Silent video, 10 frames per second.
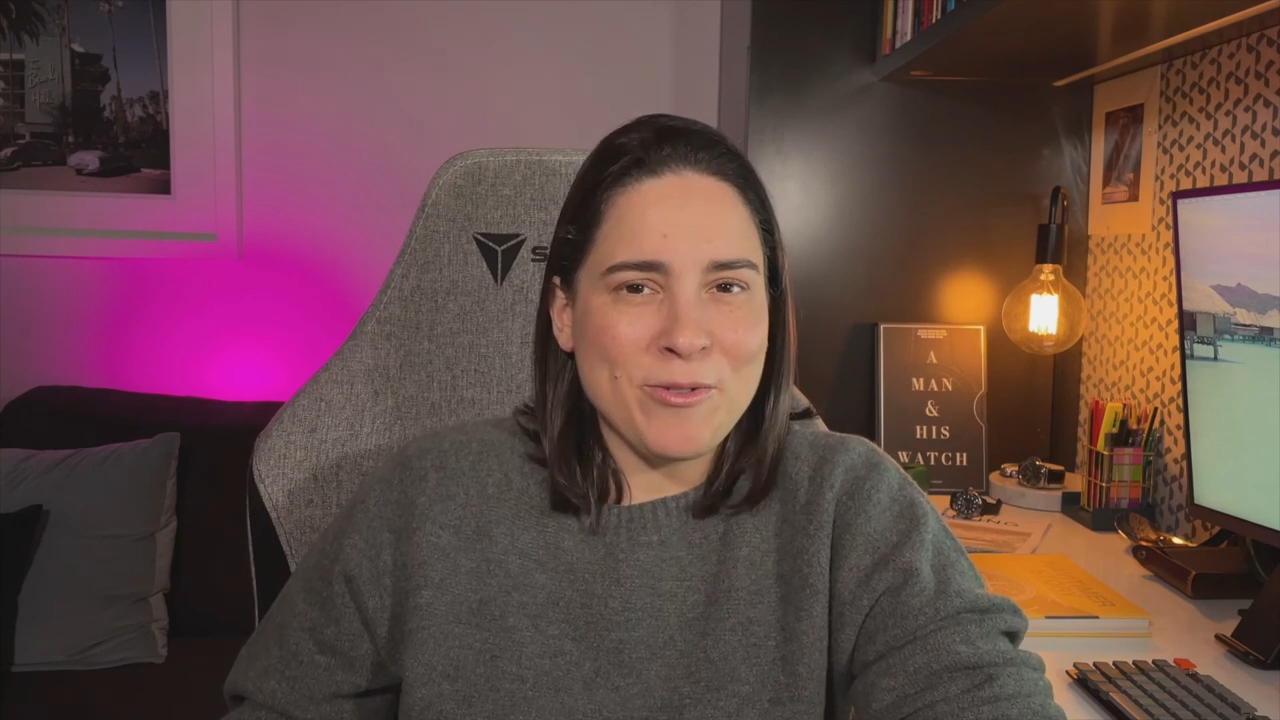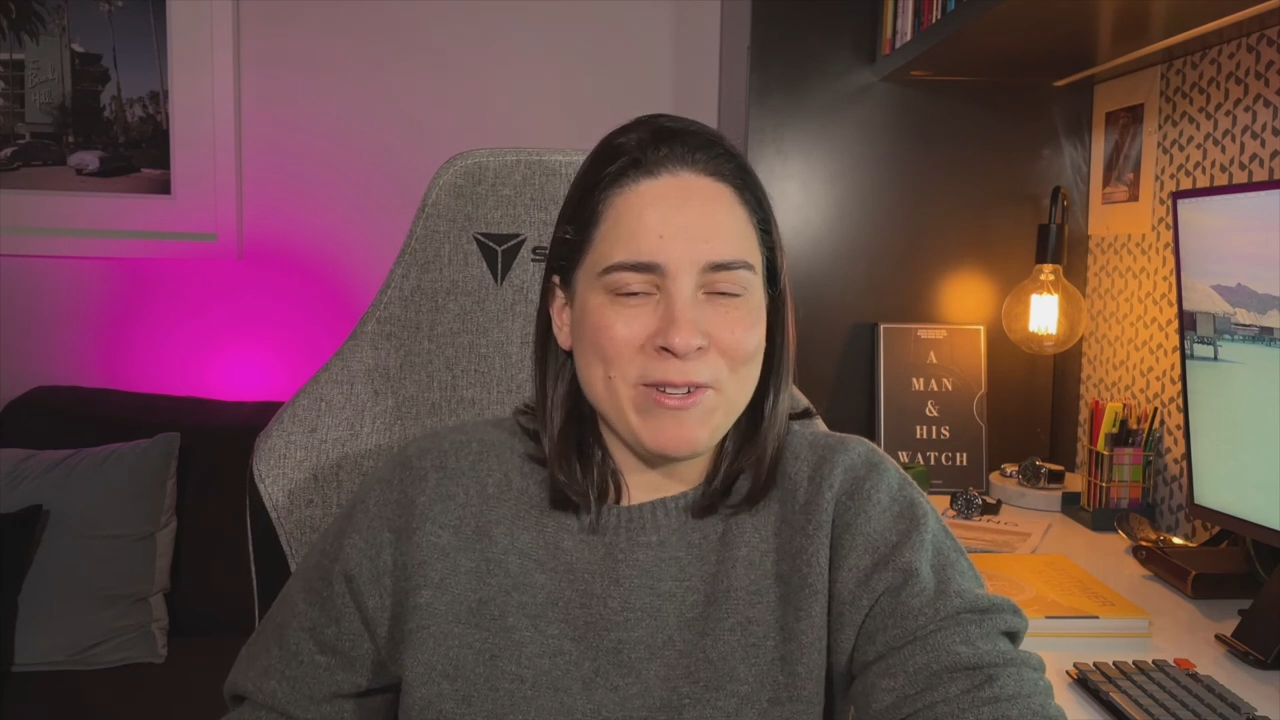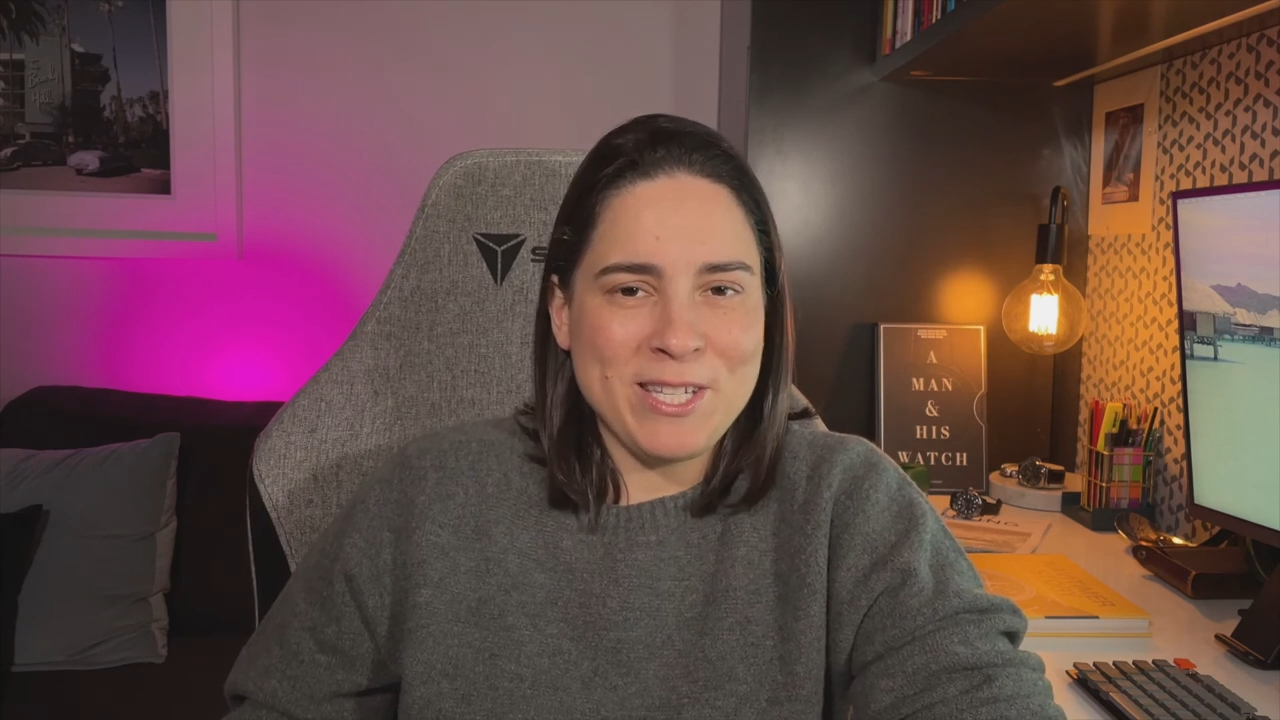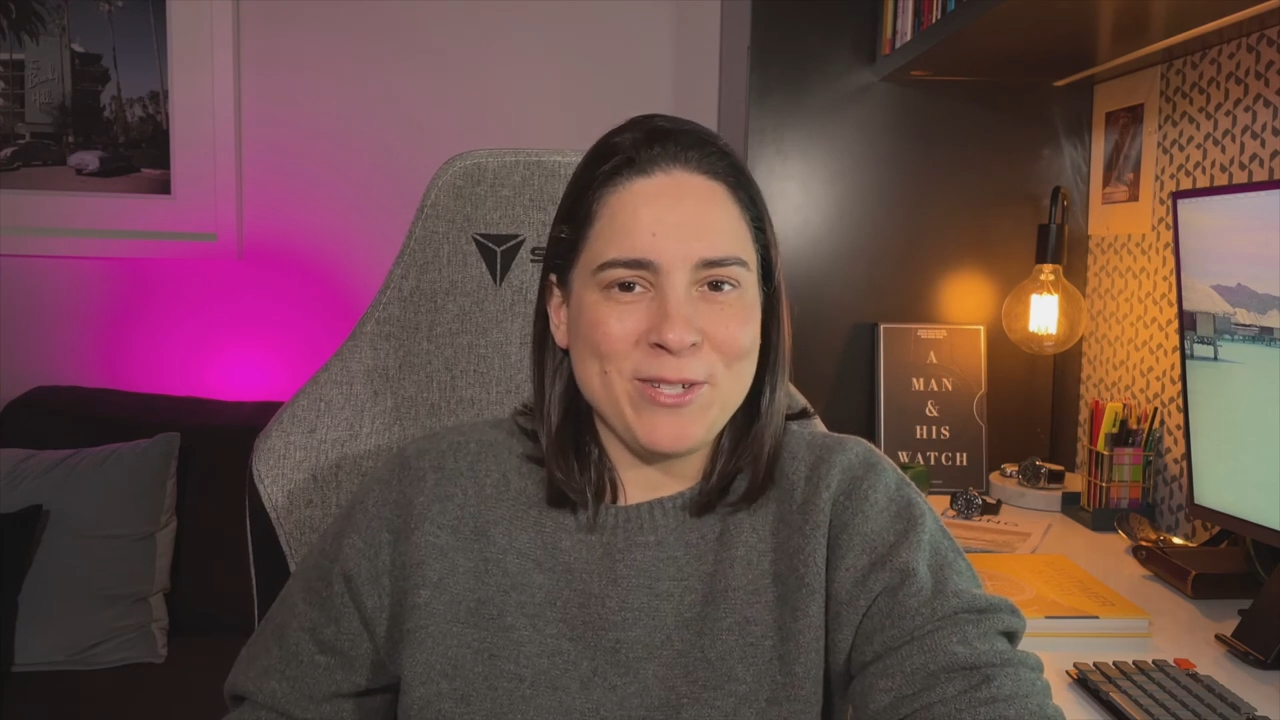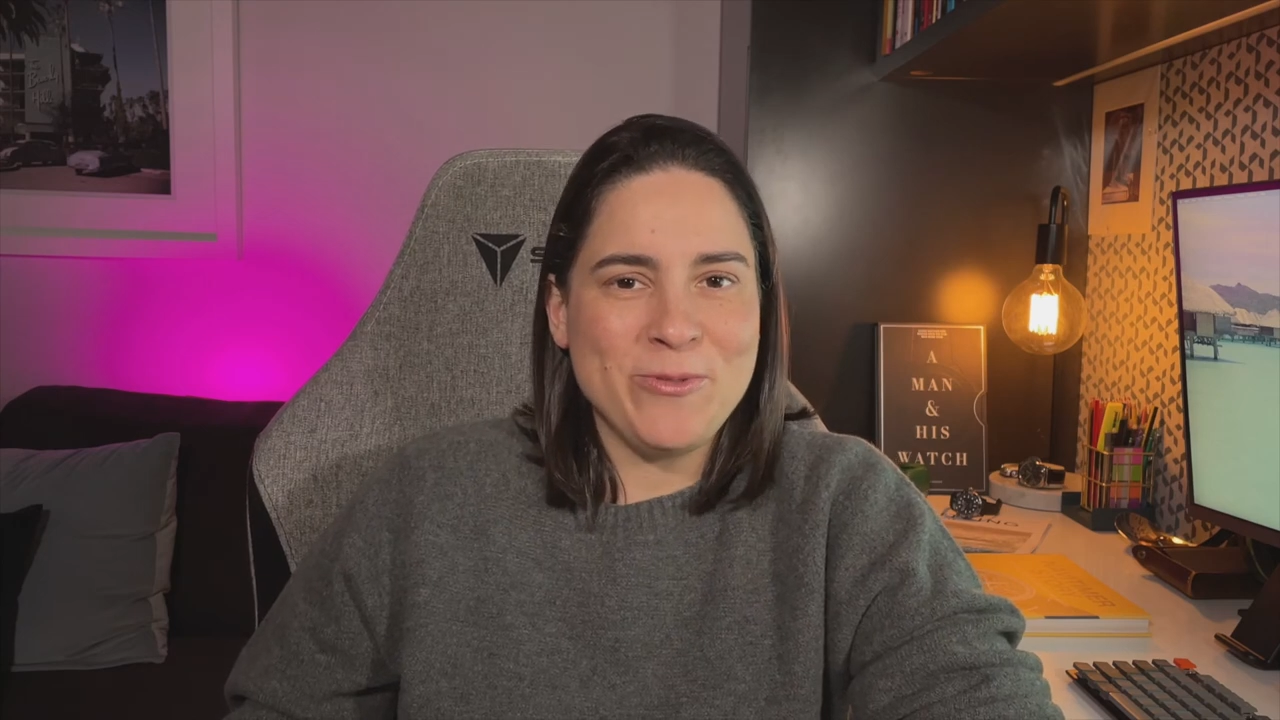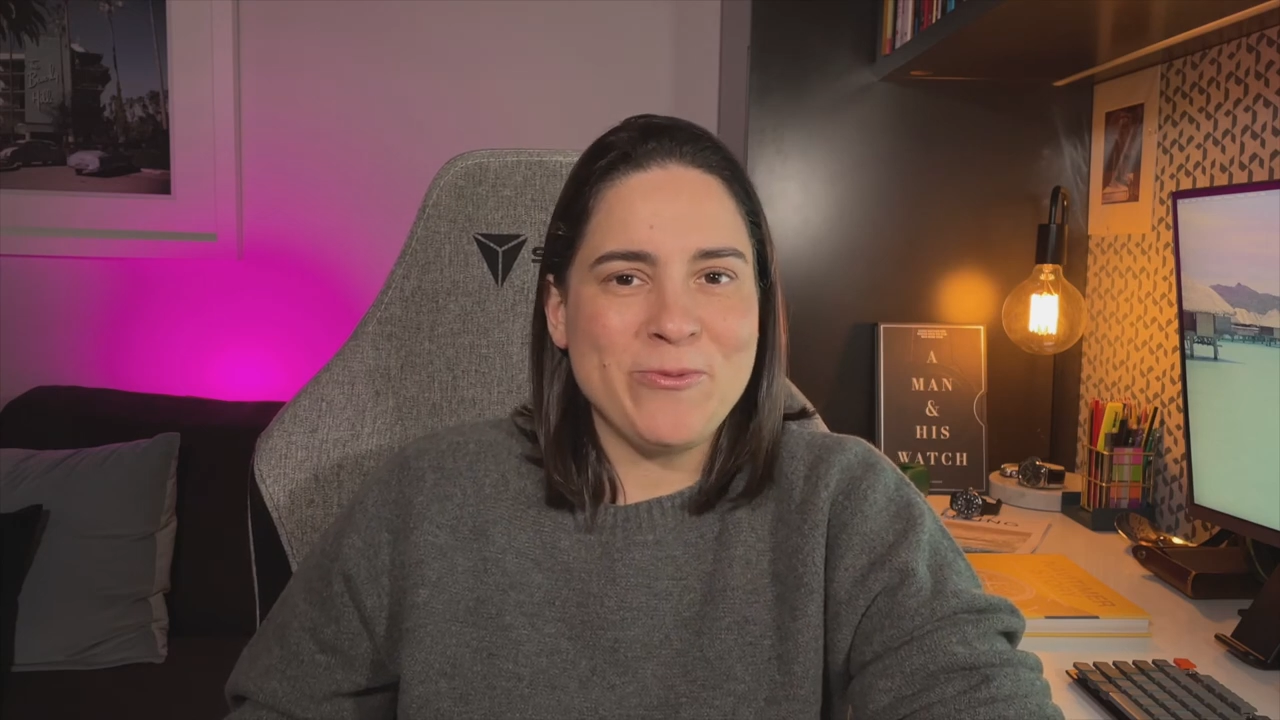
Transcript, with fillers: and we're still